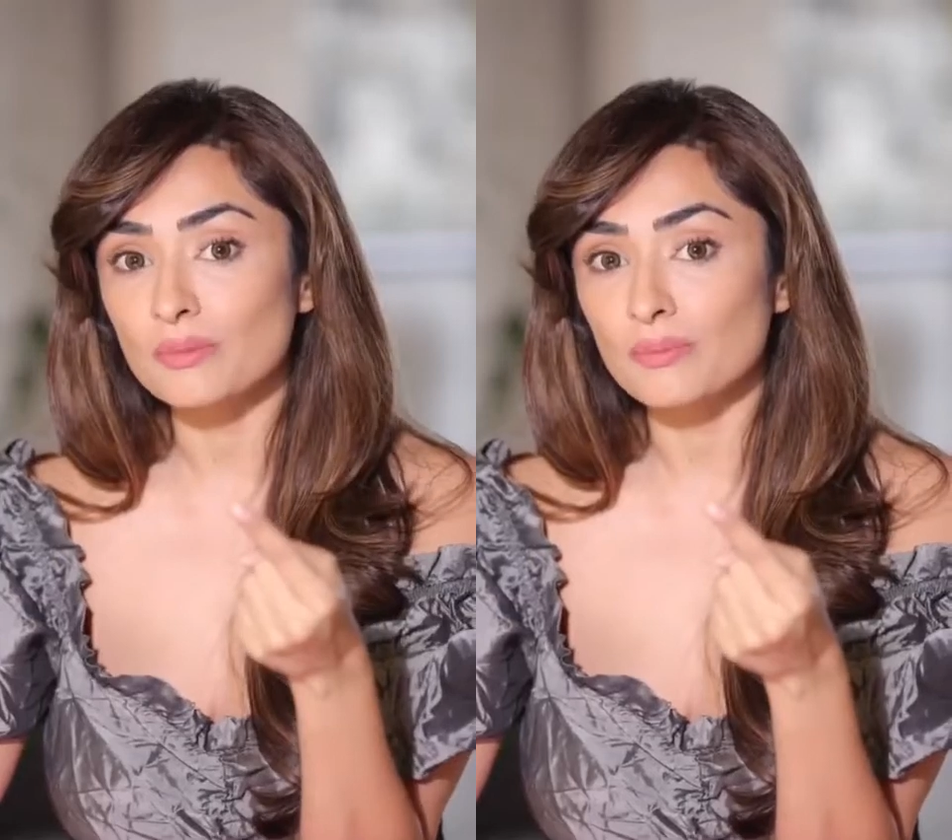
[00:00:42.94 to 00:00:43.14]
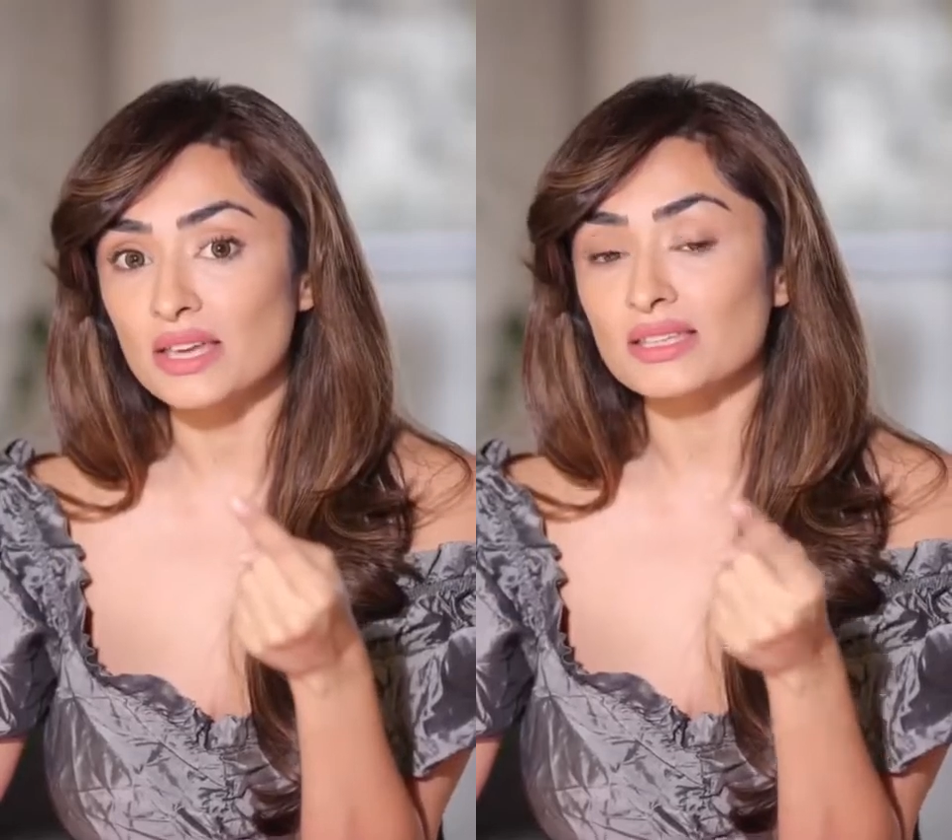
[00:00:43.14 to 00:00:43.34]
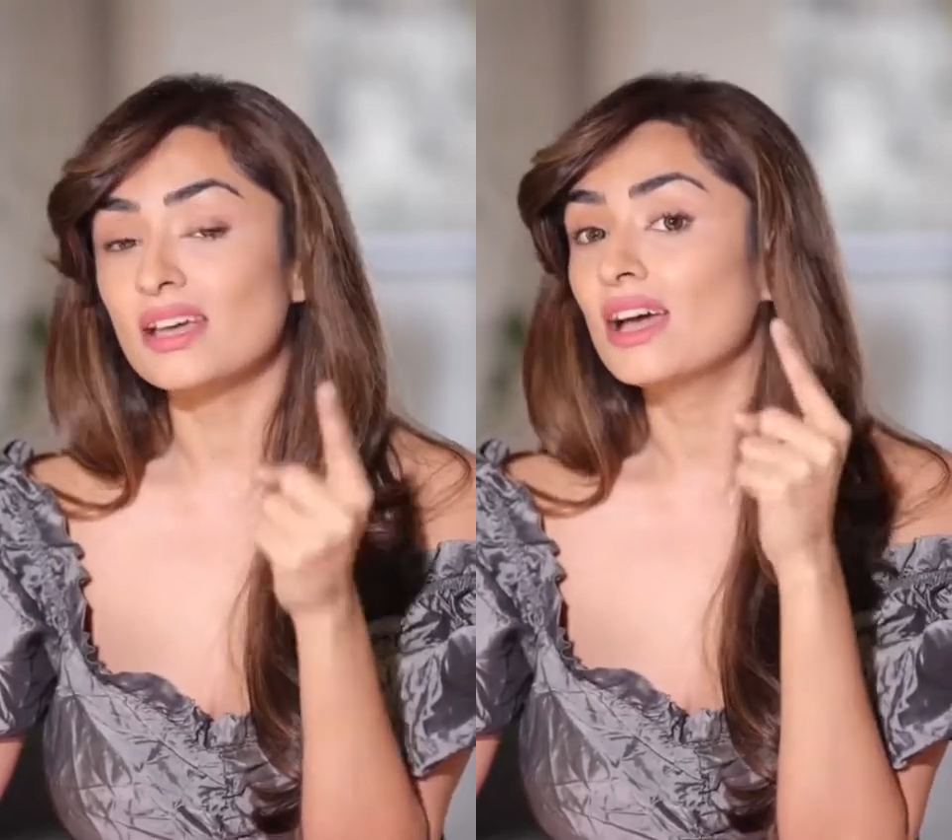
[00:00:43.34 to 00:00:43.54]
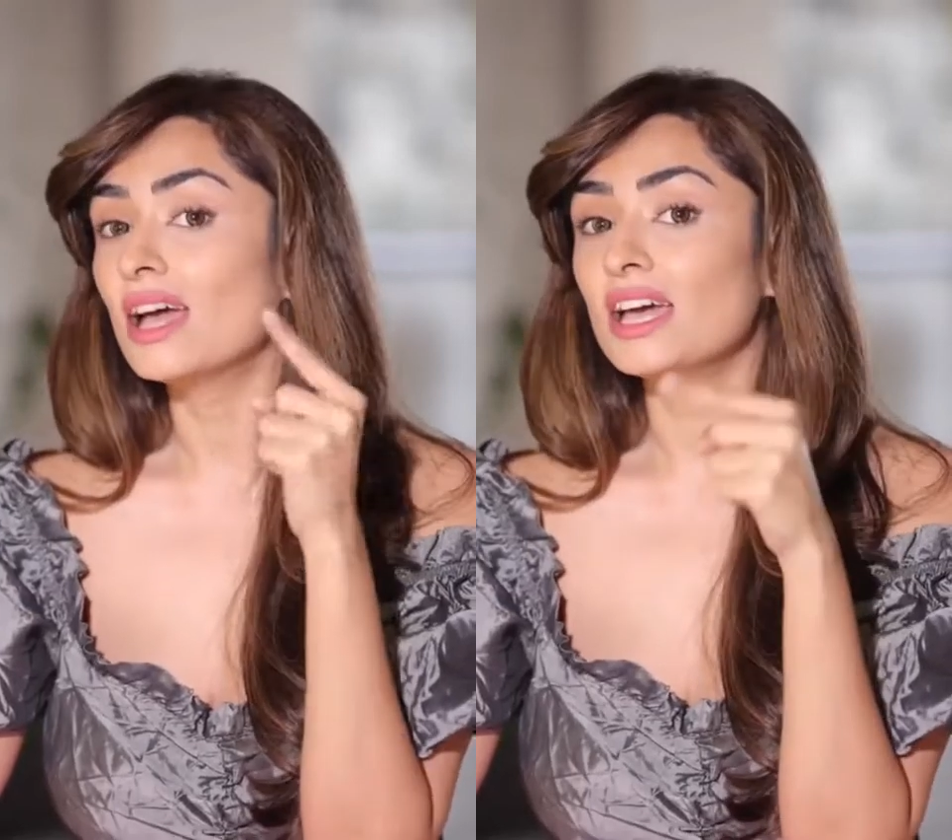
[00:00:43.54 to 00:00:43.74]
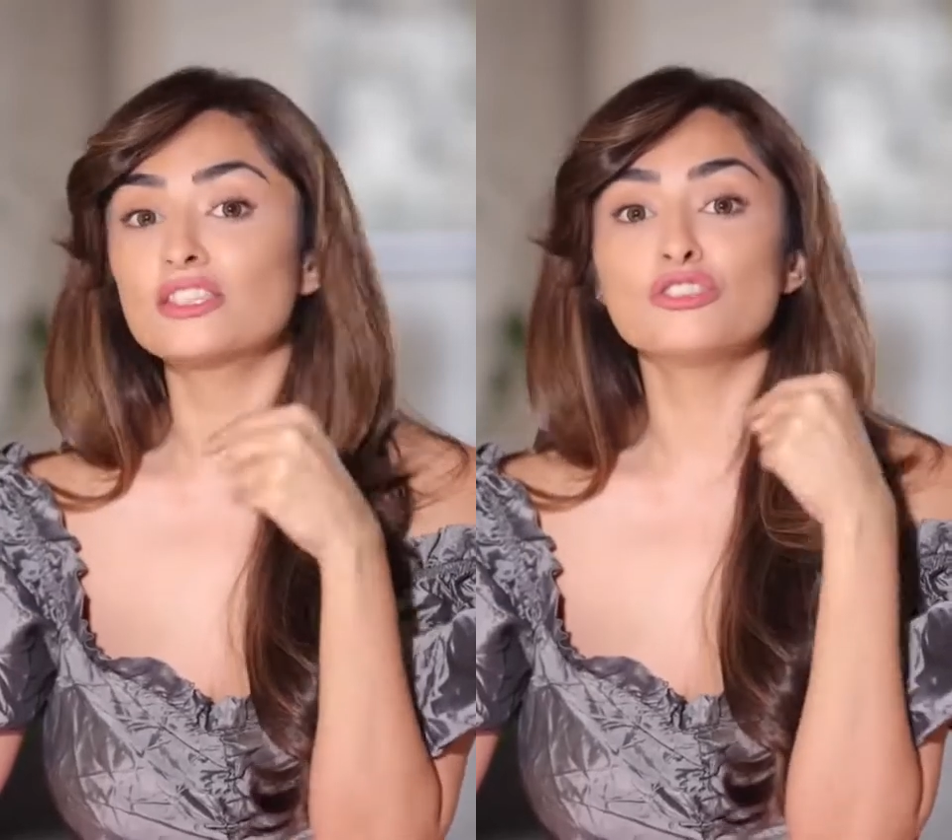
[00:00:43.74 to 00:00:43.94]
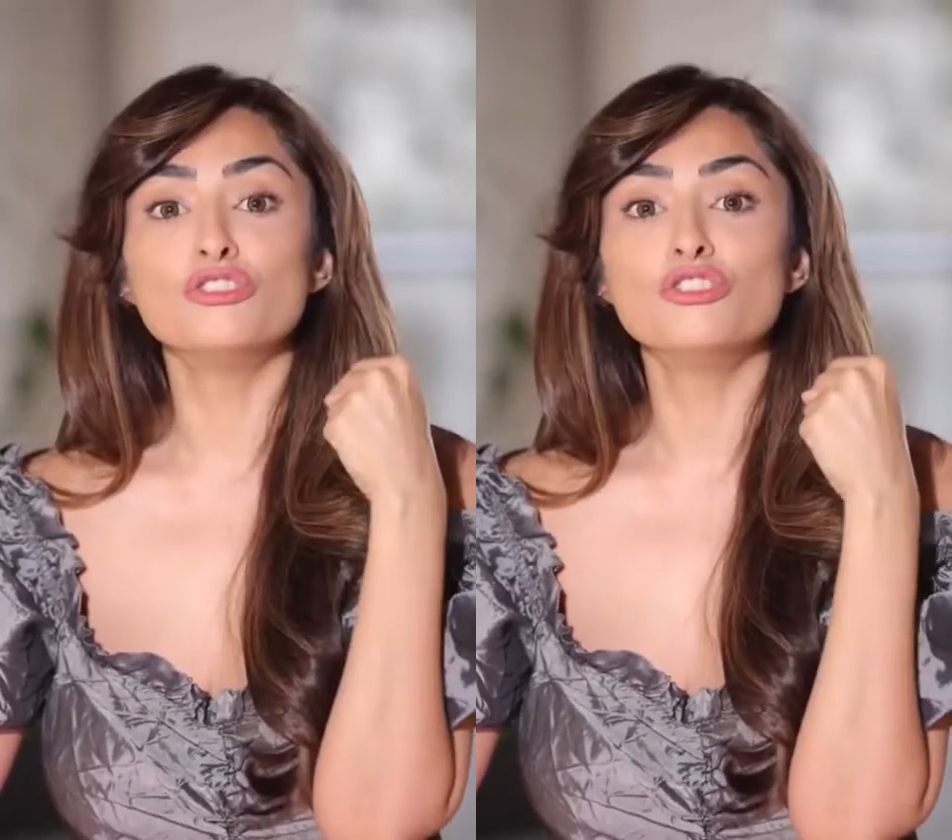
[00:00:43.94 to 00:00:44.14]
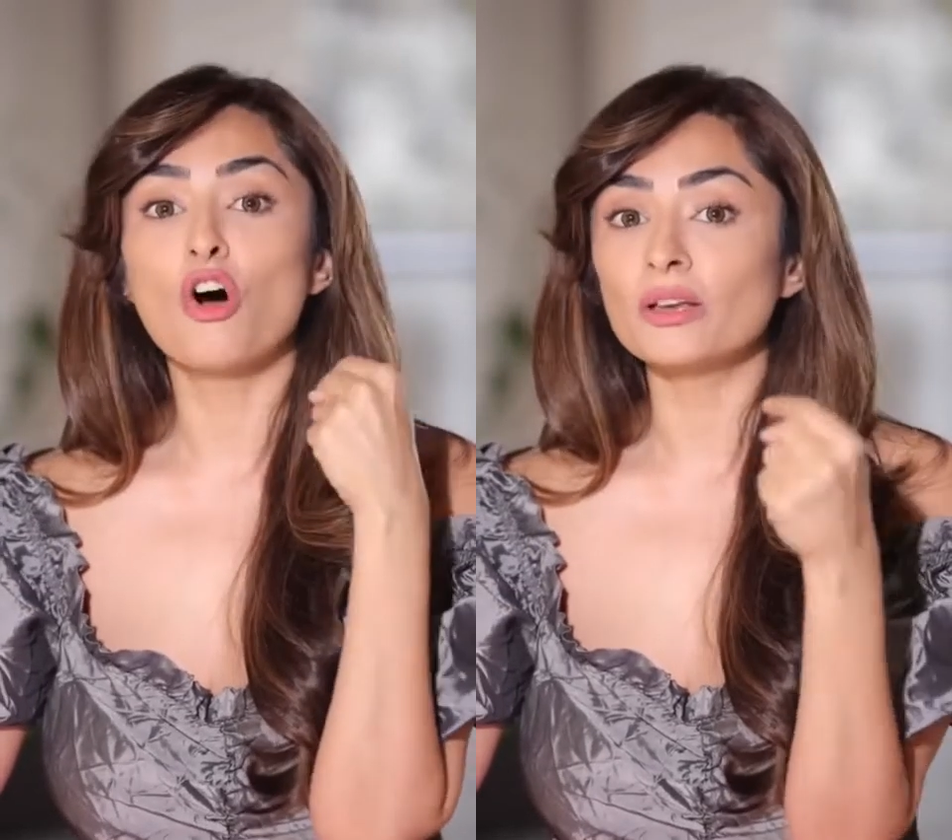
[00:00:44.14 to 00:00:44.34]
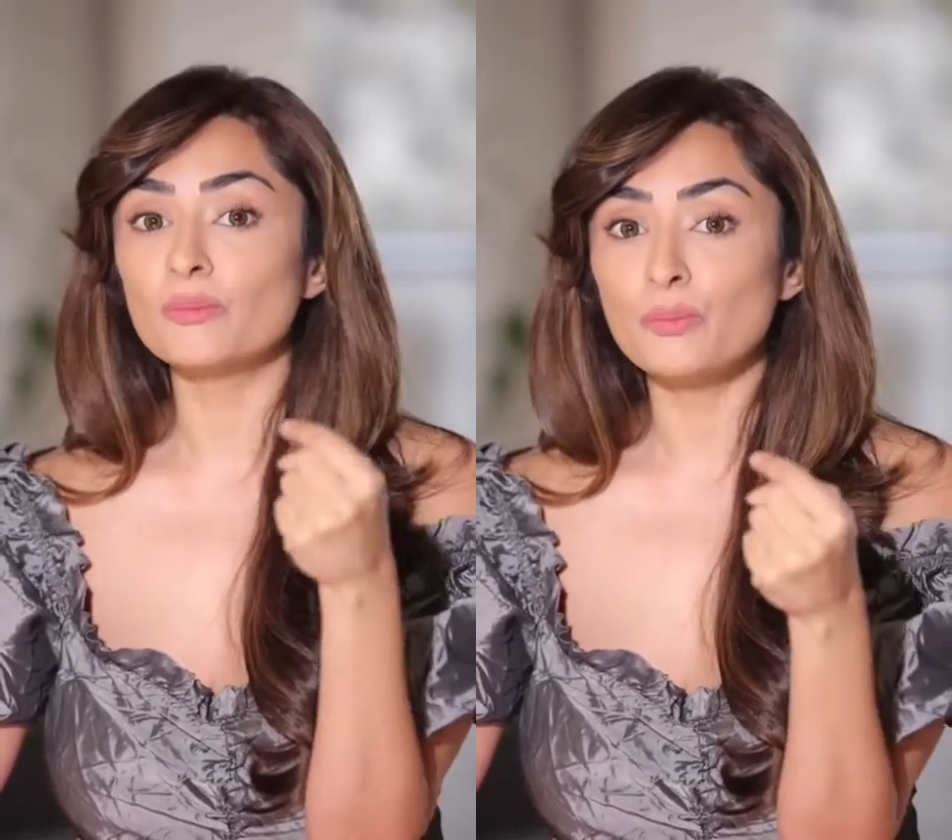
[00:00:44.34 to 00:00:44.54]
pace. It's
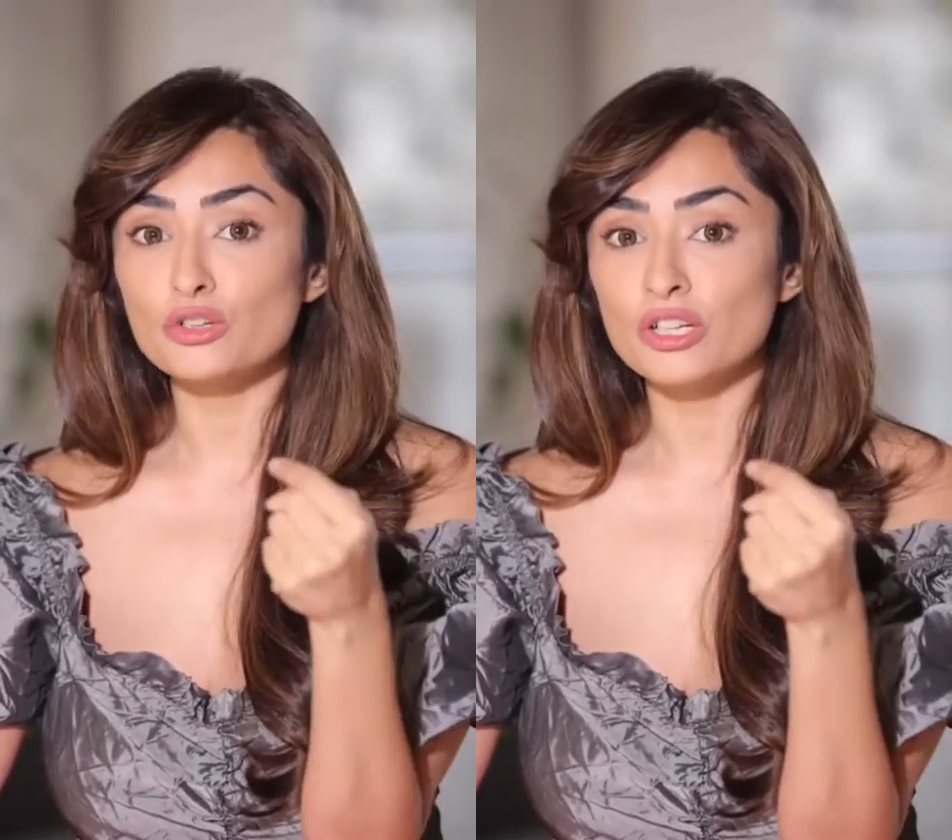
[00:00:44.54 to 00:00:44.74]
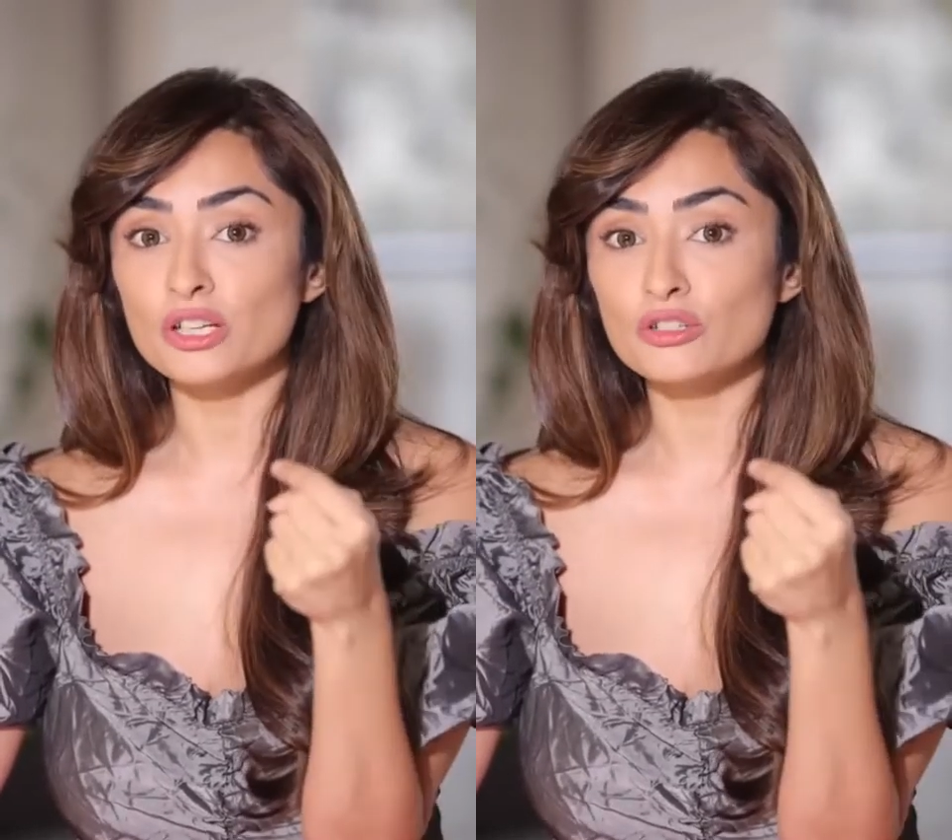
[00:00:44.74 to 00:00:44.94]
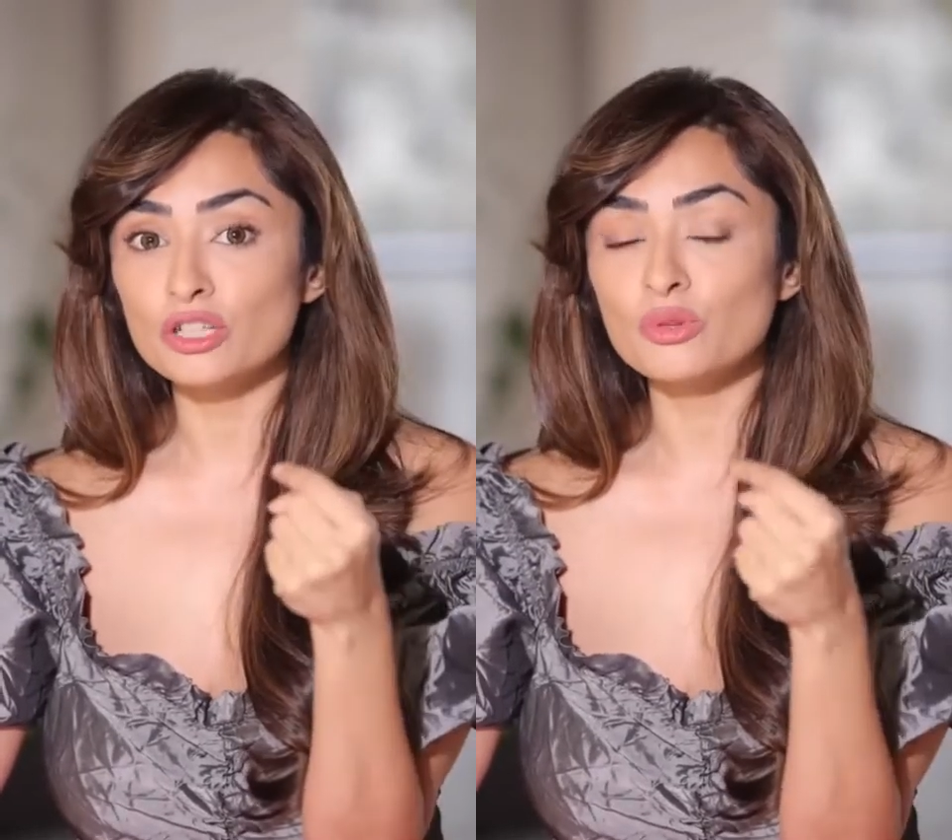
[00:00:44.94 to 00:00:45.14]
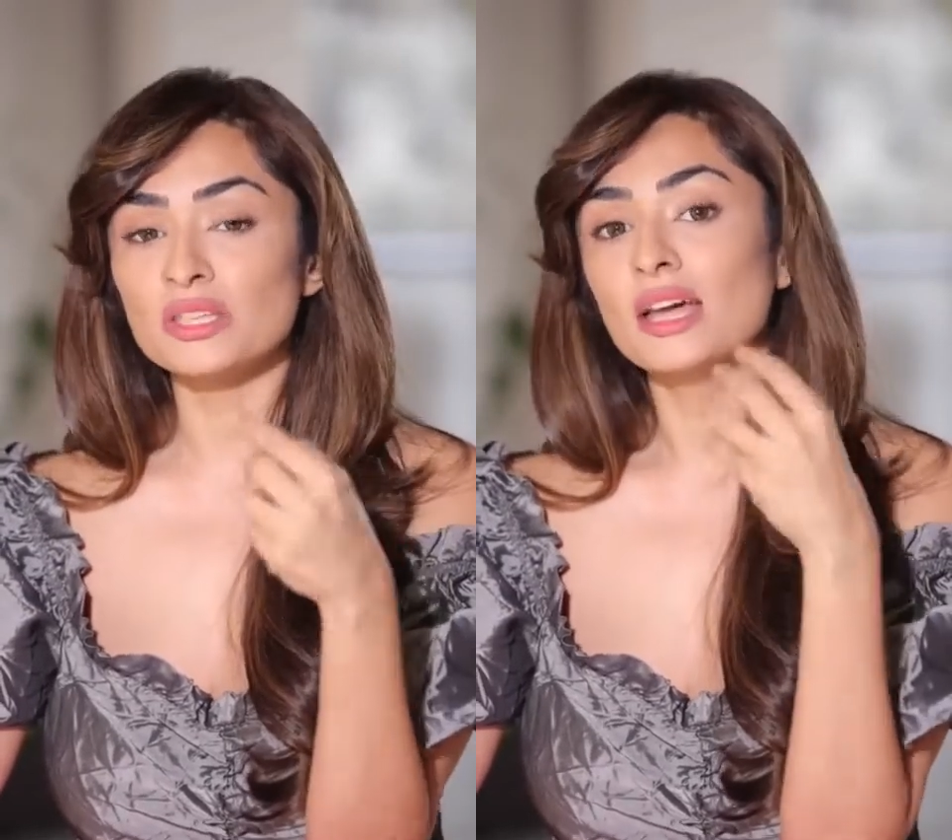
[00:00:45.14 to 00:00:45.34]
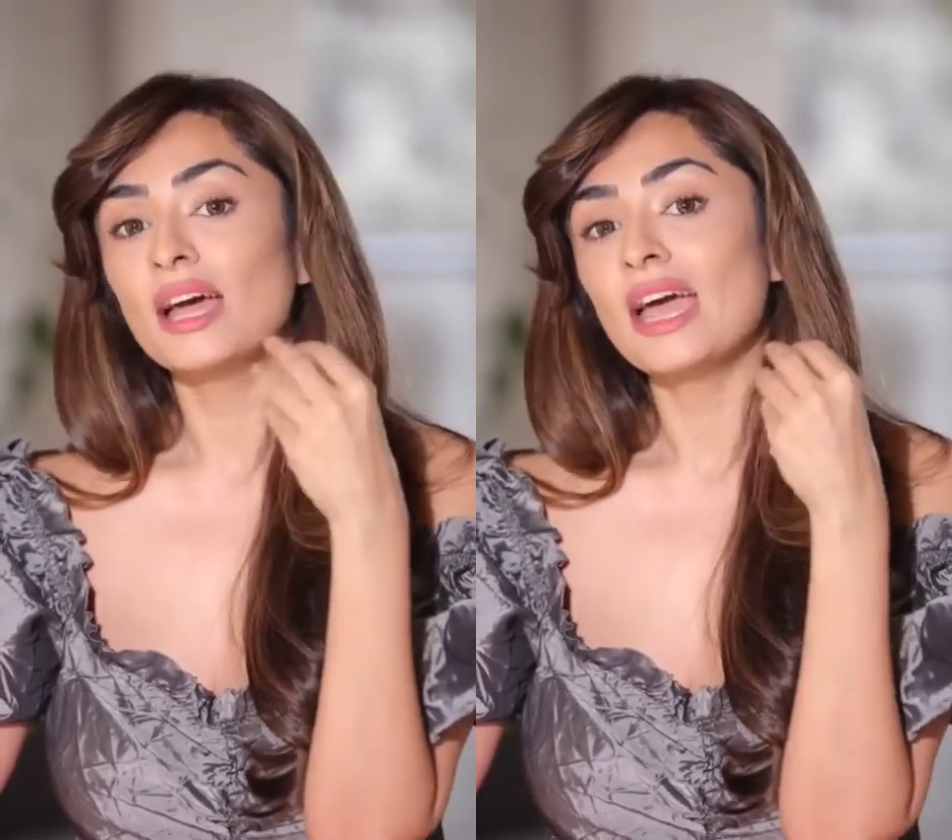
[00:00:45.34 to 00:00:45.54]
not putting to use.